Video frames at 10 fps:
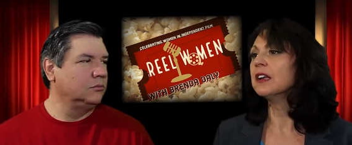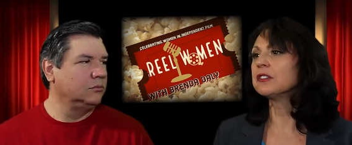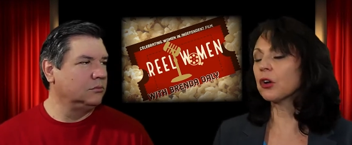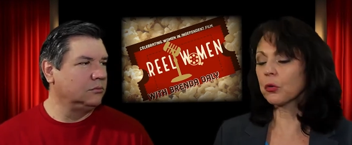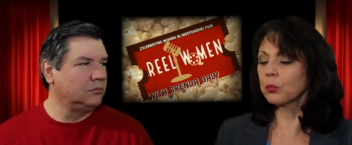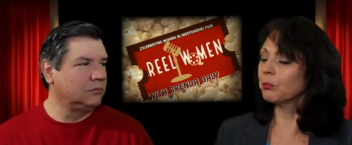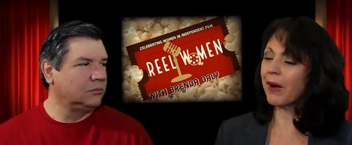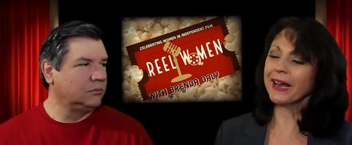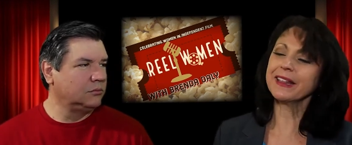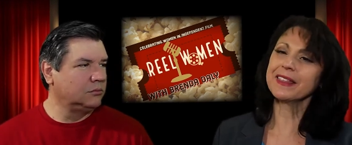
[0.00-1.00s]
Speaker 1: so
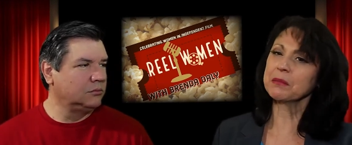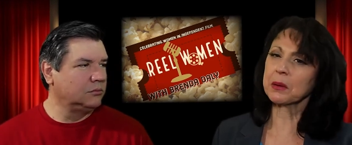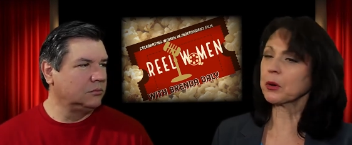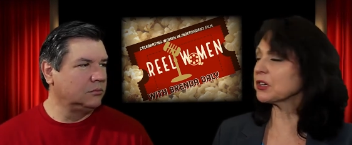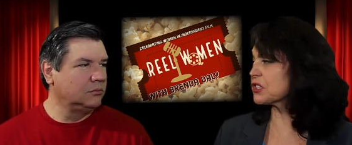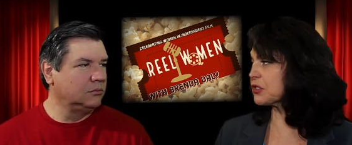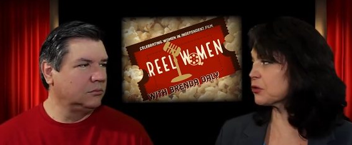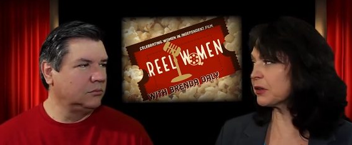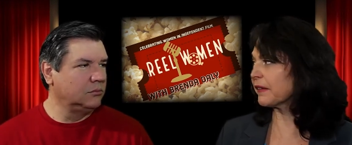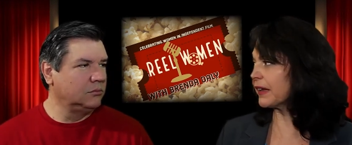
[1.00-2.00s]
I didn't think my projects
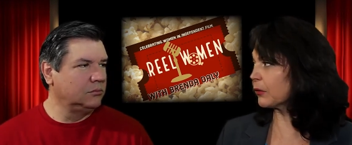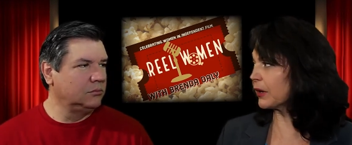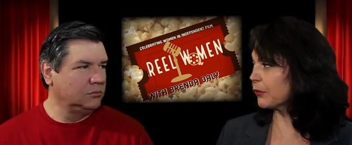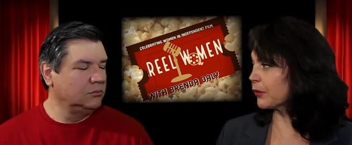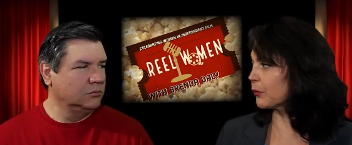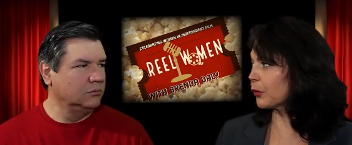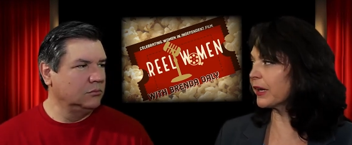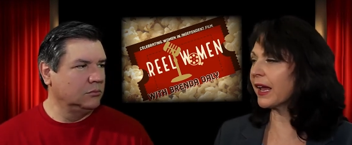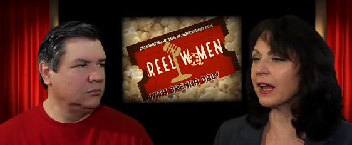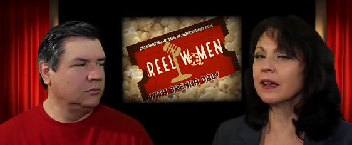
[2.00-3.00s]
turned out that great for the
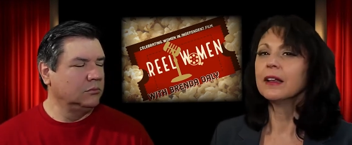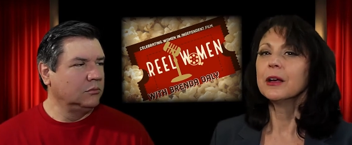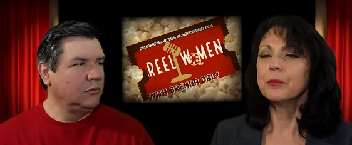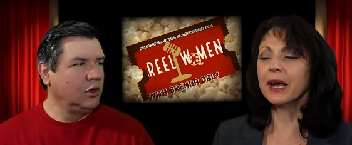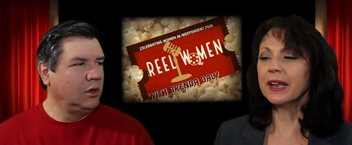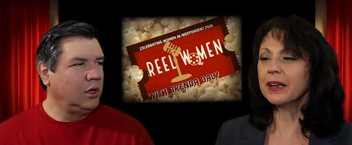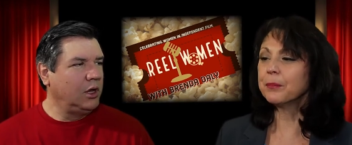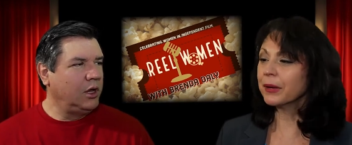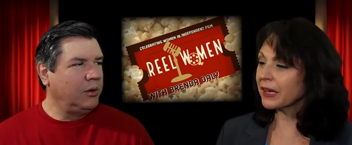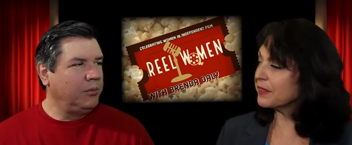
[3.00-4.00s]
48, but
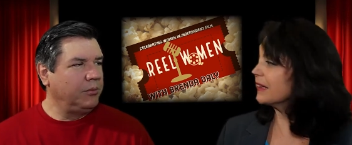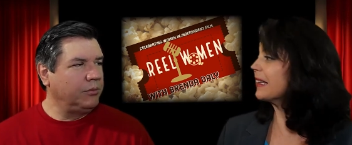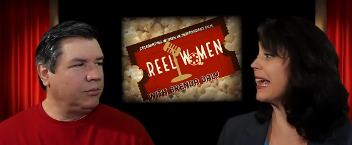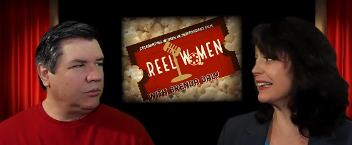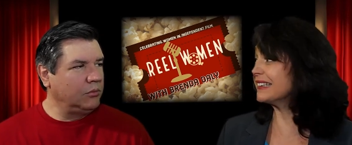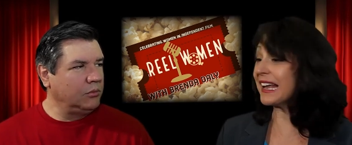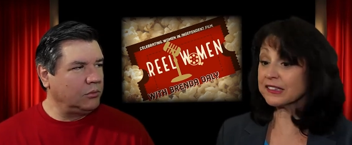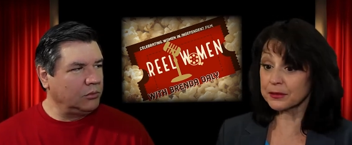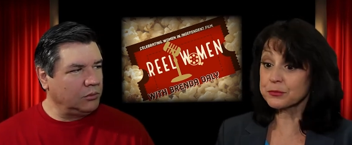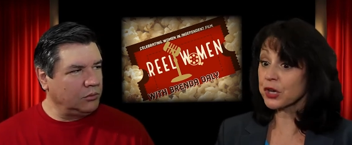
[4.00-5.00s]
but at this I at least
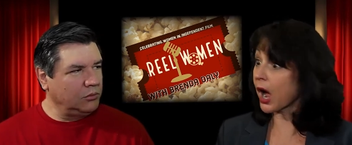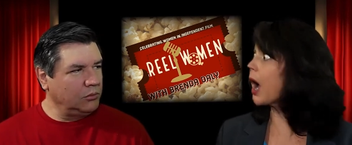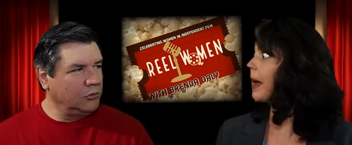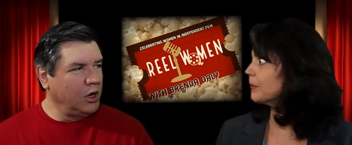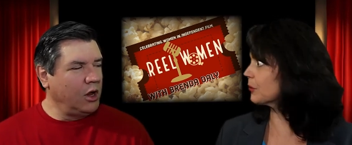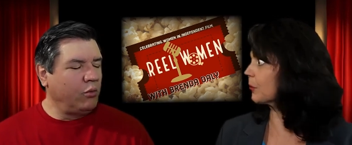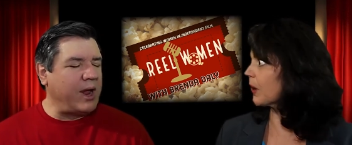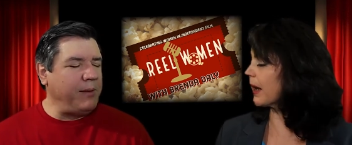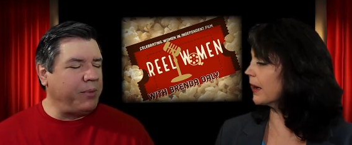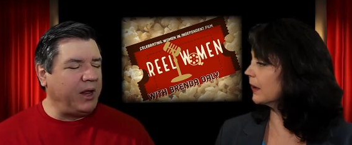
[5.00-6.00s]
had some time to
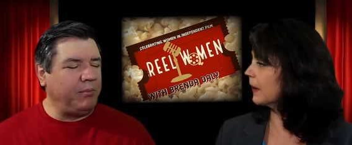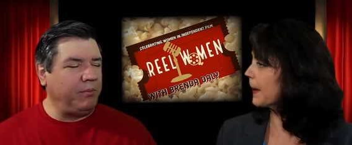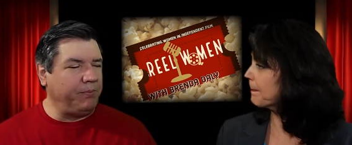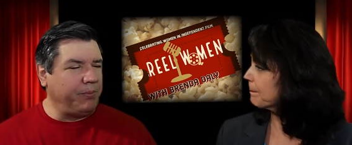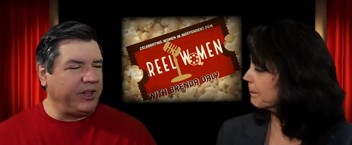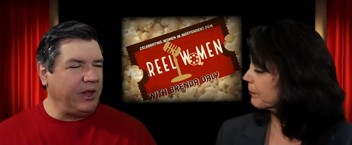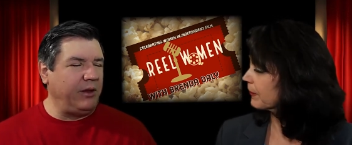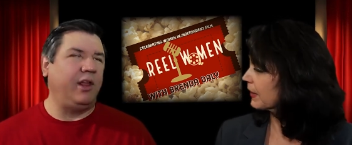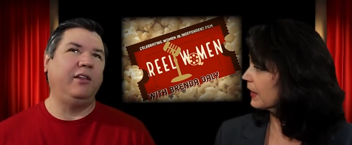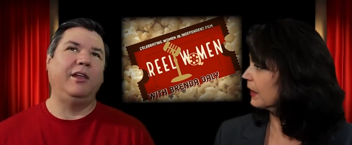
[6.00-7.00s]
write. Right,
Speaker 2: but but
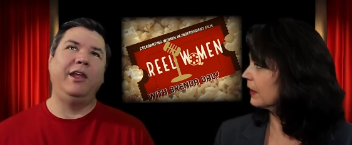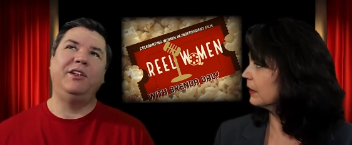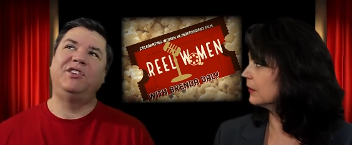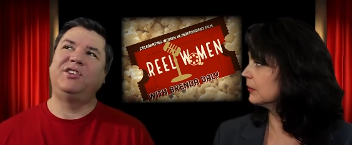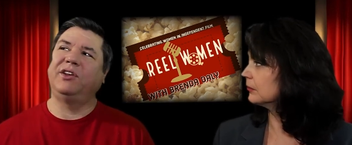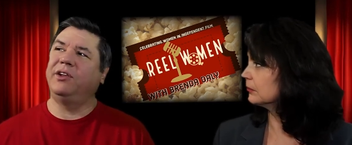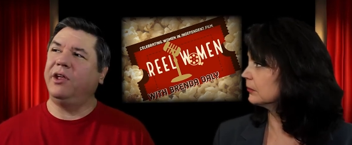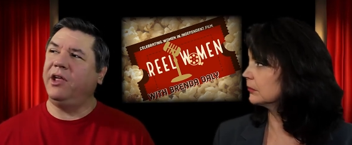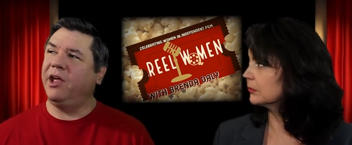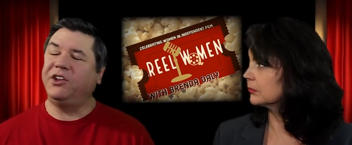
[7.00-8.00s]
it, it's
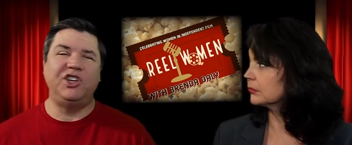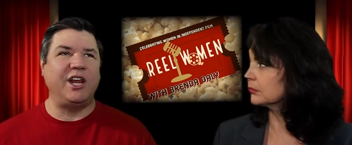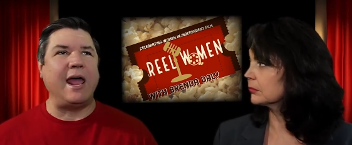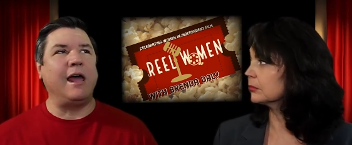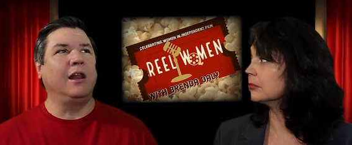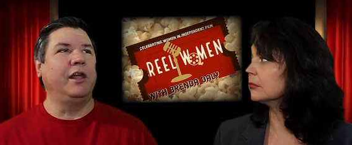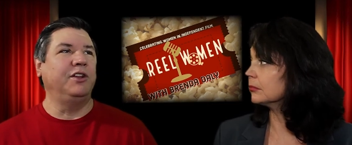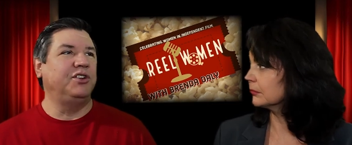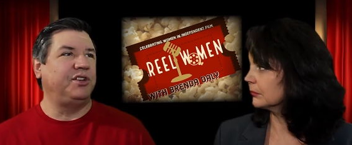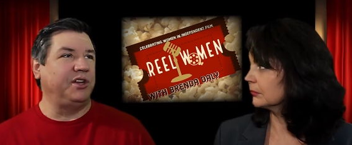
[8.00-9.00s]
a
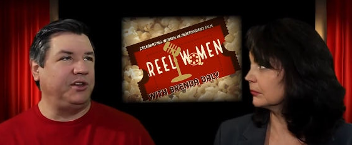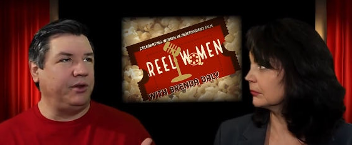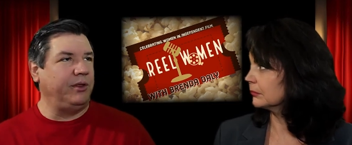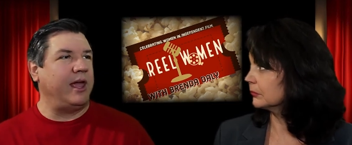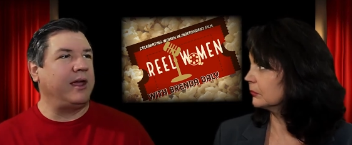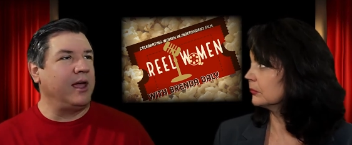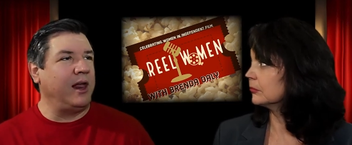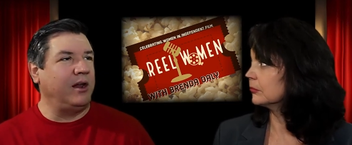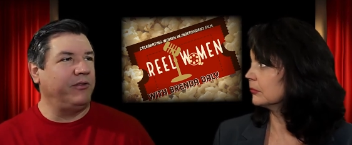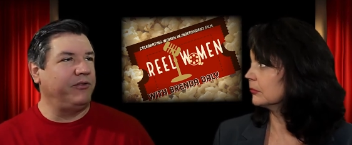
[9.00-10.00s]
challenge to do that
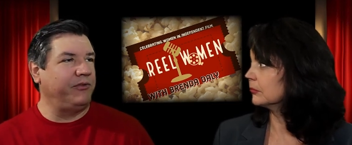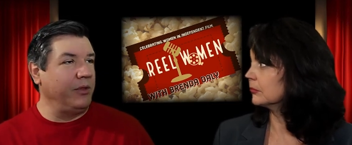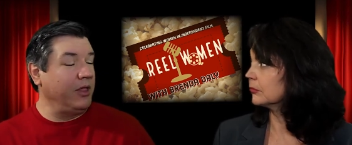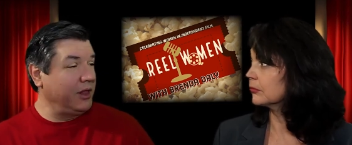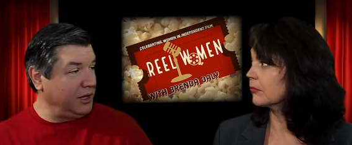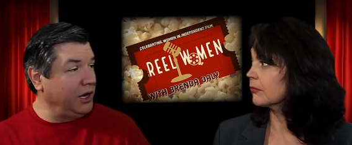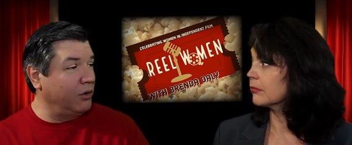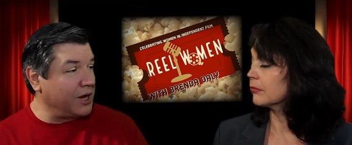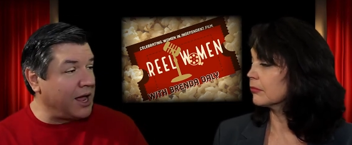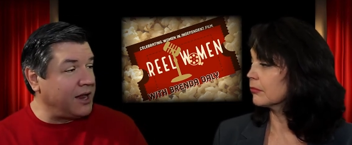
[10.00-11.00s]
kind of you know
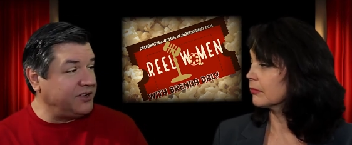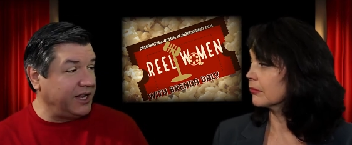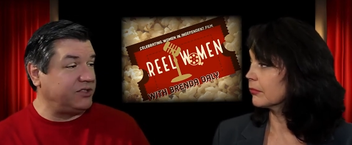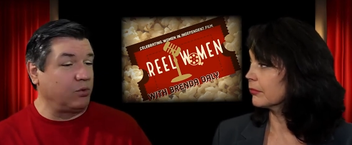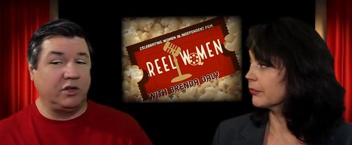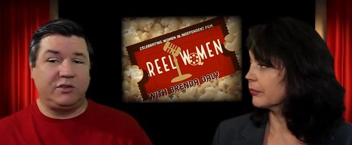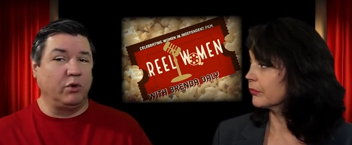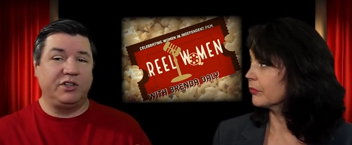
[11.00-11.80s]
contest where it's where